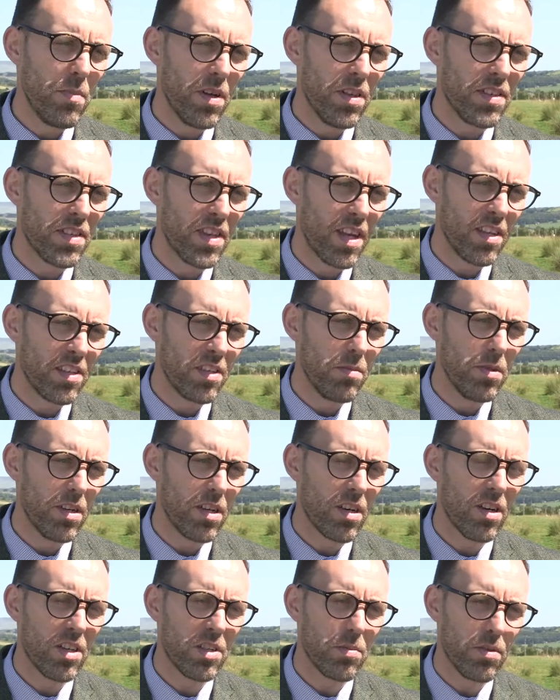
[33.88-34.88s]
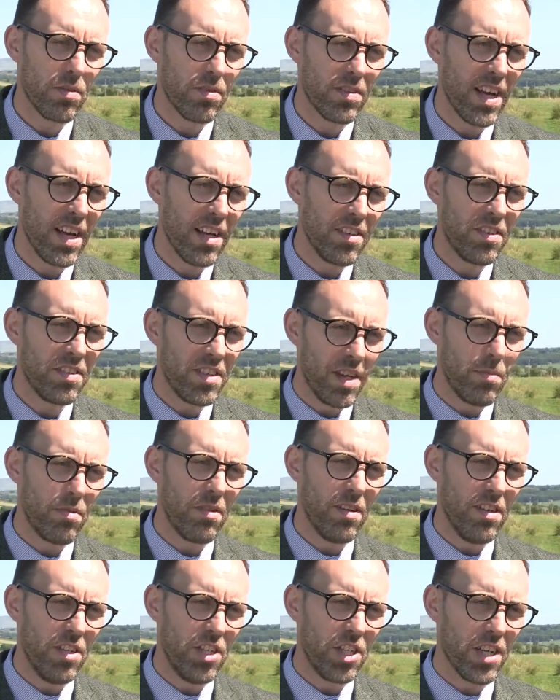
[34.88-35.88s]
months, Castleberg Hospital has had to
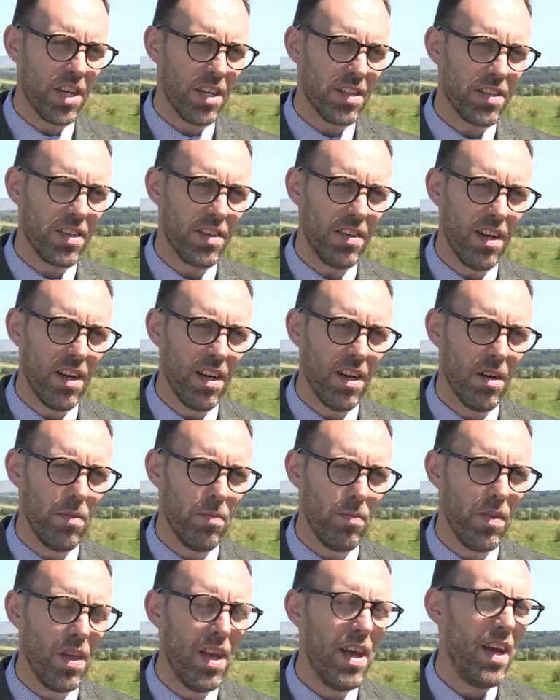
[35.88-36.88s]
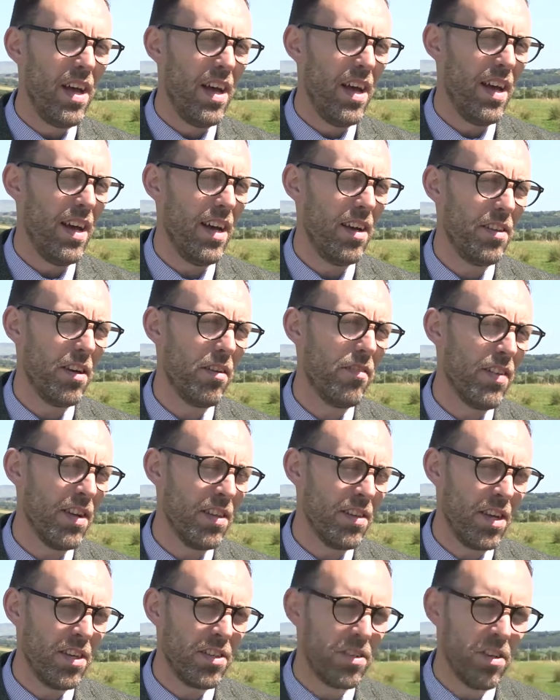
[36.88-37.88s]
temporarily shut. Airedale
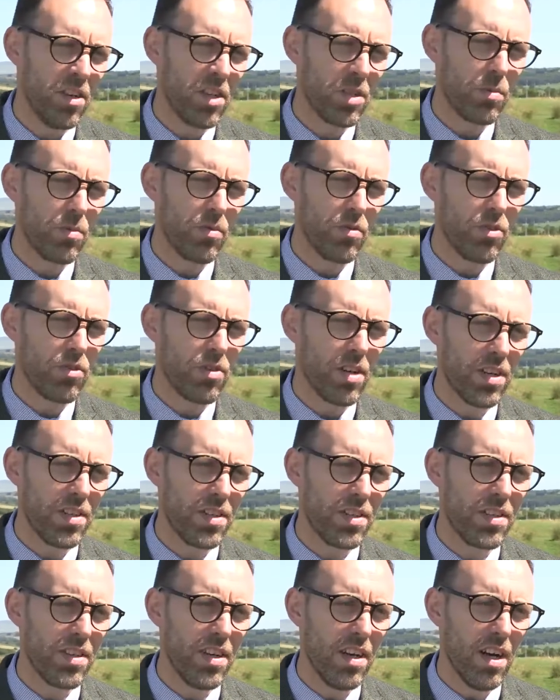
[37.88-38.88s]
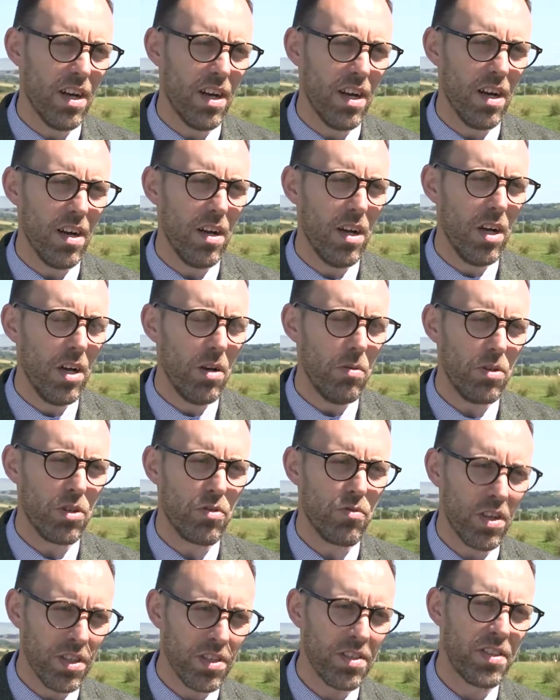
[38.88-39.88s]
Foundation Hospital Trust,
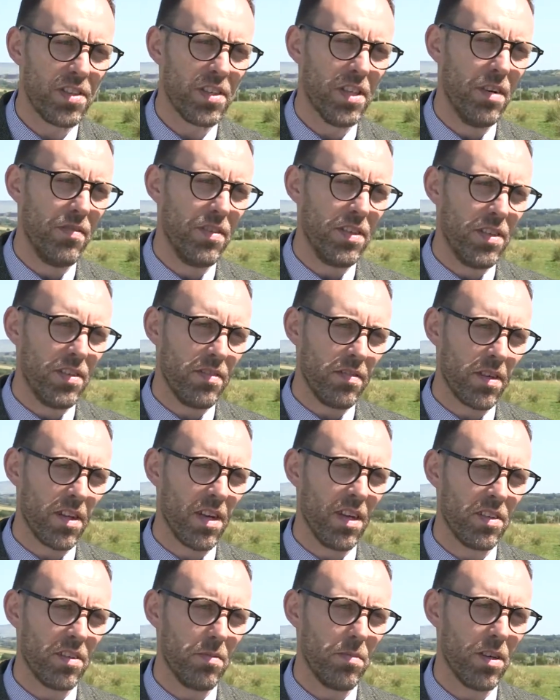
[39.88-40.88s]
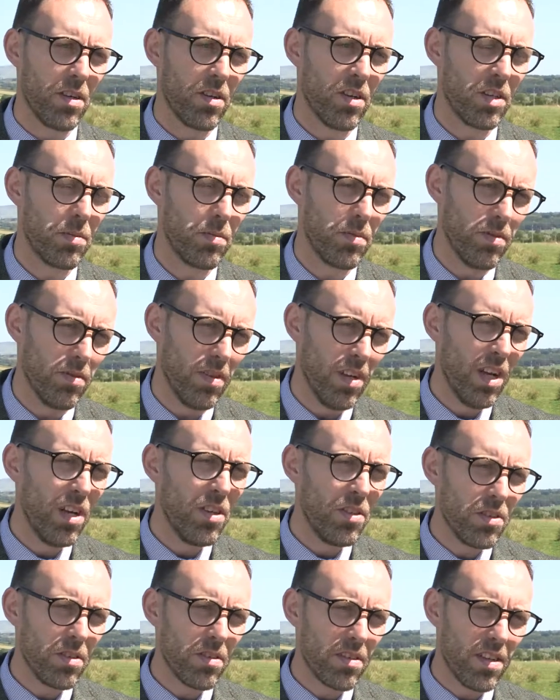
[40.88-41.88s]
which runs the services from Castleberg Hospital,
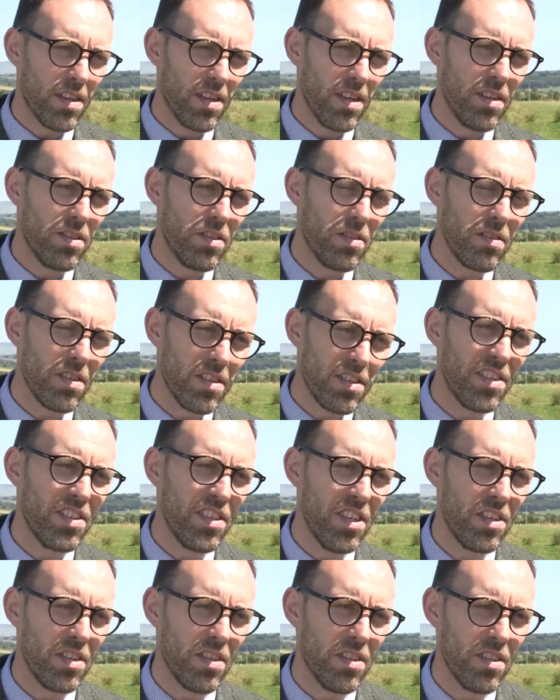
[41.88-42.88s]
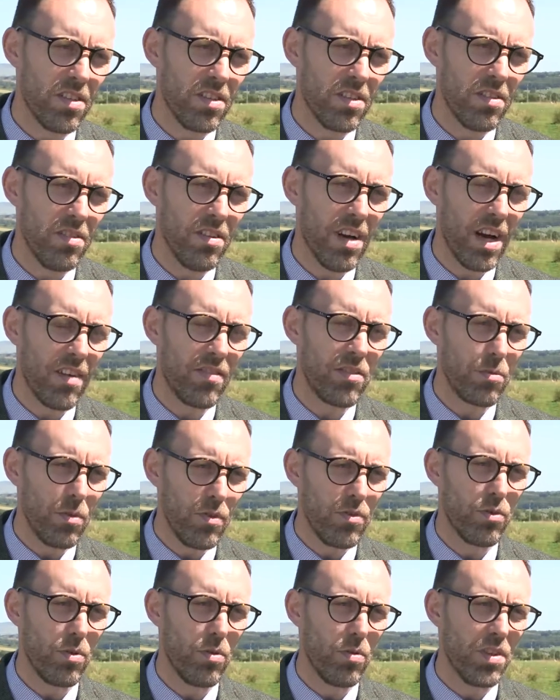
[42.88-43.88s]
took the decision to have to
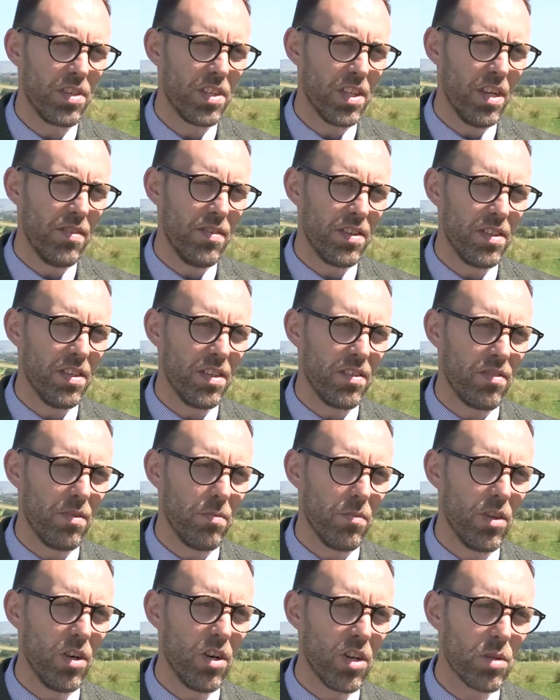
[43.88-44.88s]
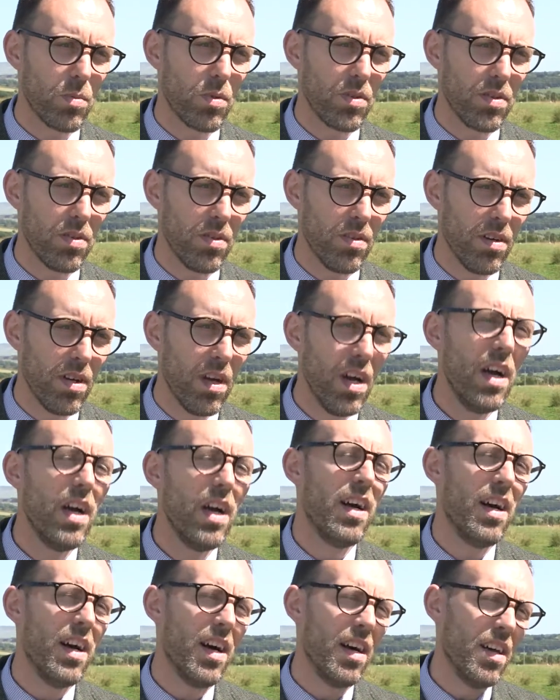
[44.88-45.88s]
withdraw the services from the hospital.
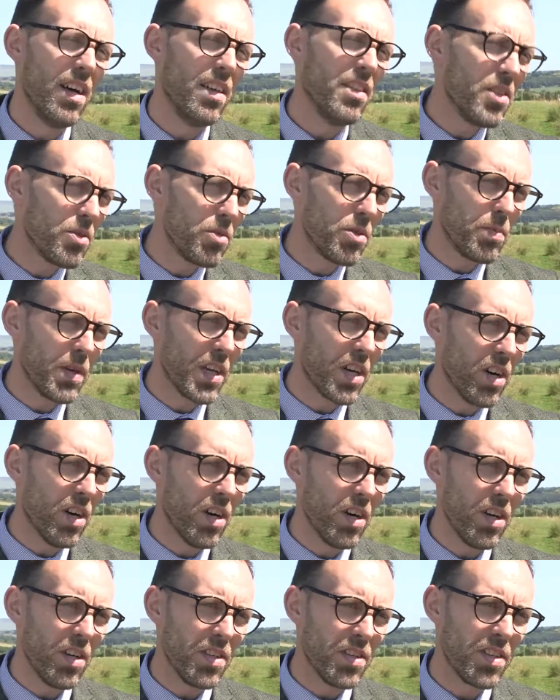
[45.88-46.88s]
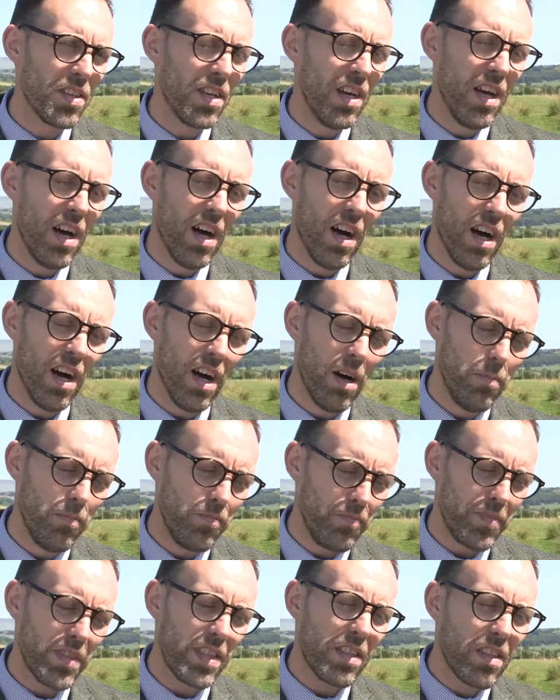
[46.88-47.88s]
And this was because
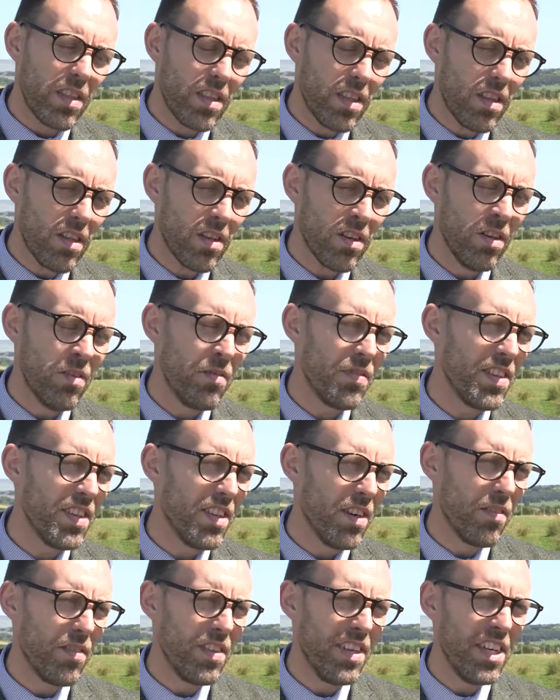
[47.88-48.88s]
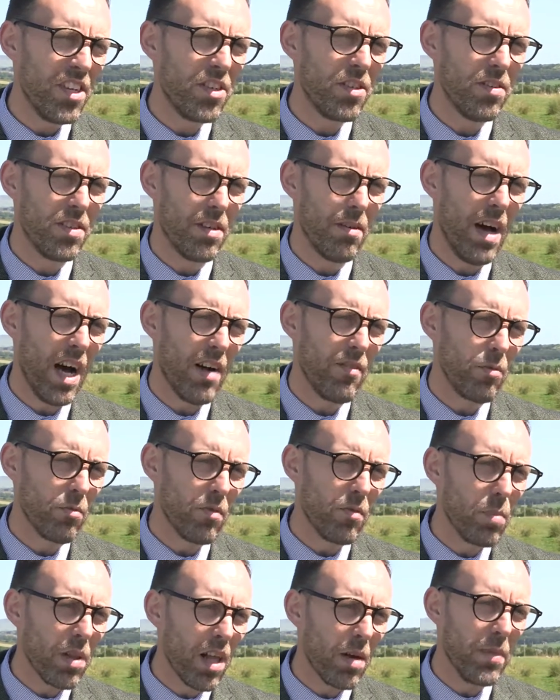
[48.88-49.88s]
of the issues they were having
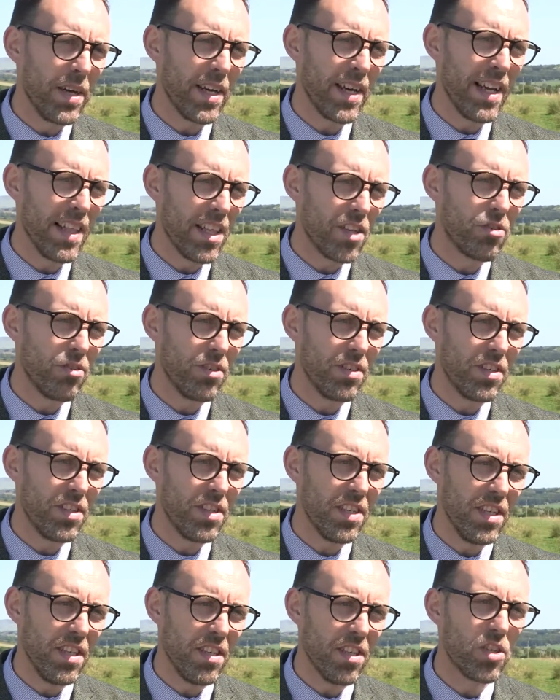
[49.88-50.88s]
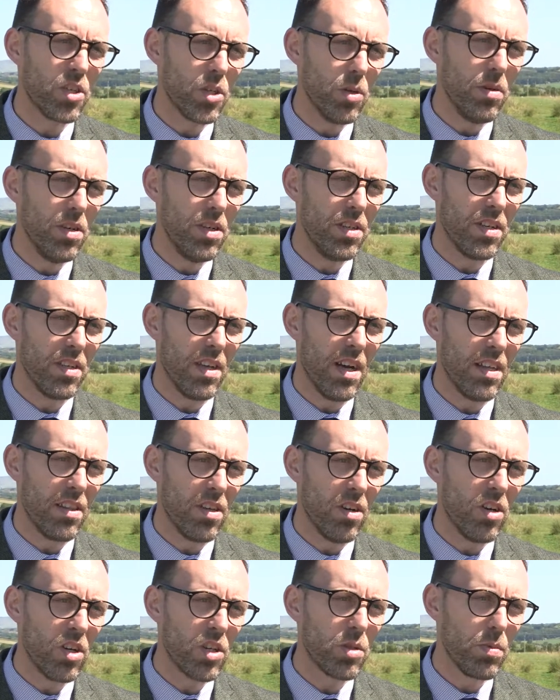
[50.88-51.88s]
with plumbing, electricity and the sewage at
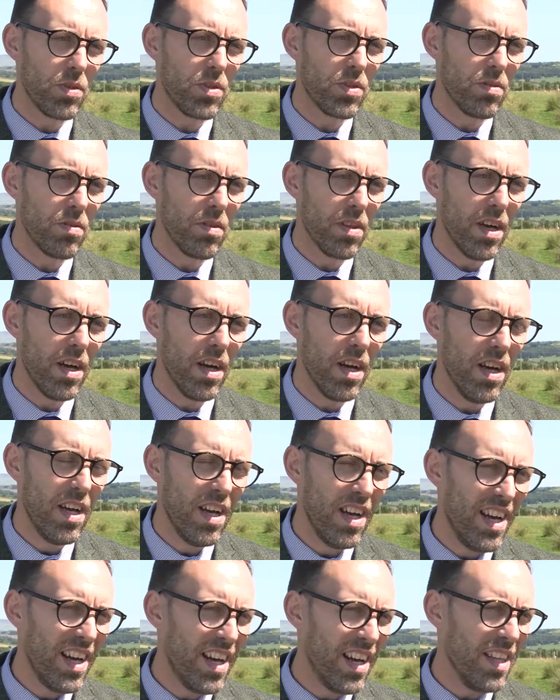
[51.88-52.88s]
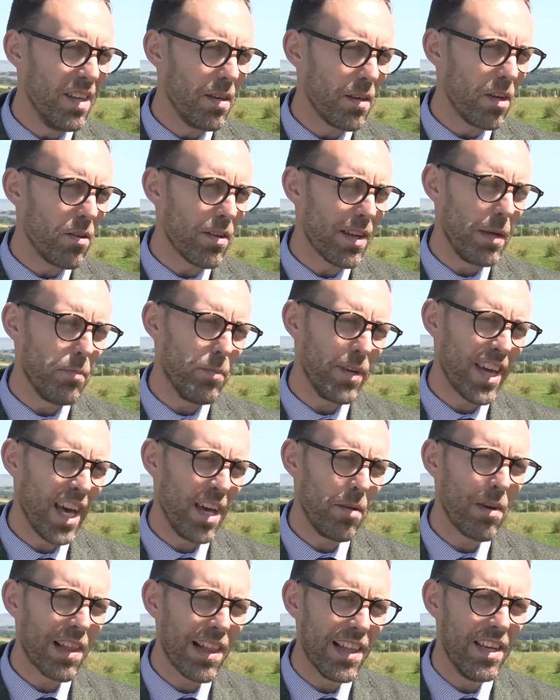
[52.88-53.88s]
the hospital there. And it
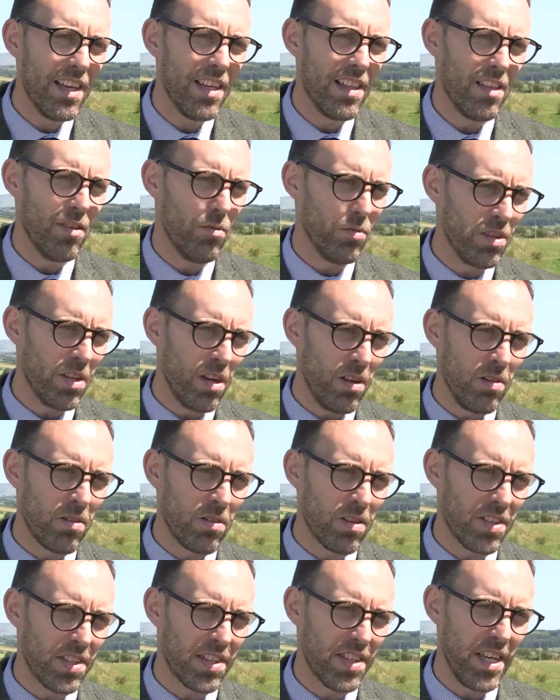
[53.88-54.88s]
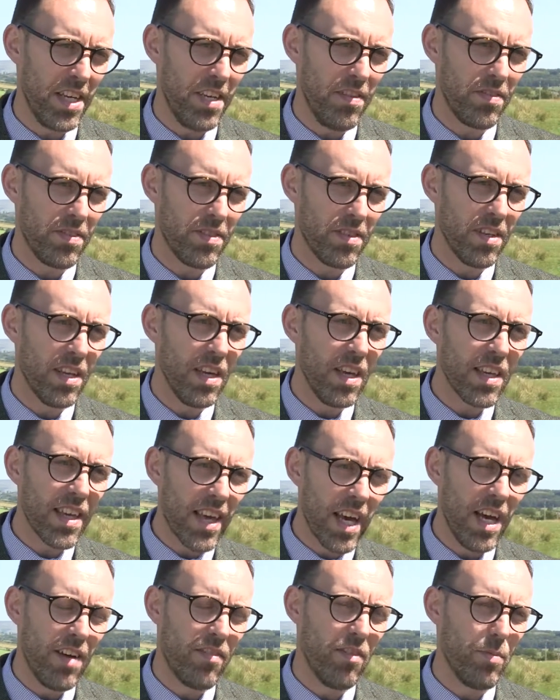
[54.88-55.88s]
became clear that it was no longer safe to
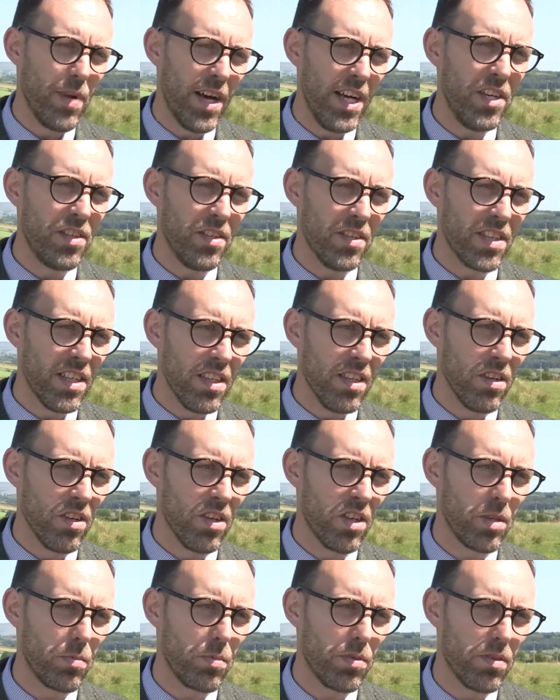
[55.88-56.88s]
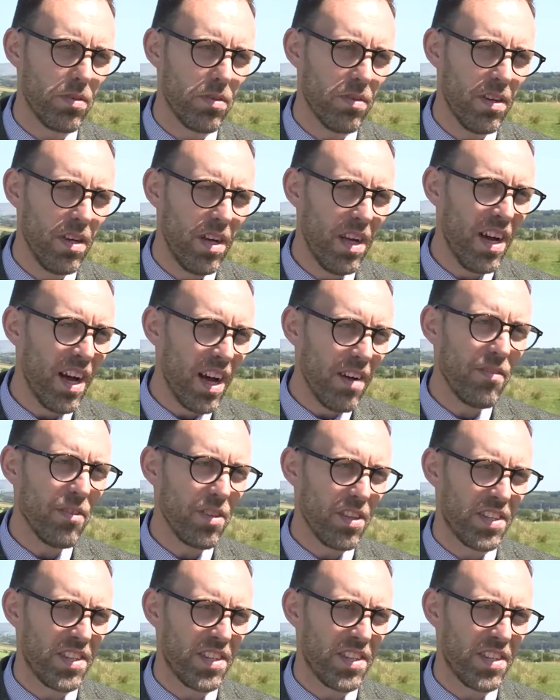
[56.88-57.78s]
care for patients in the hospital and for the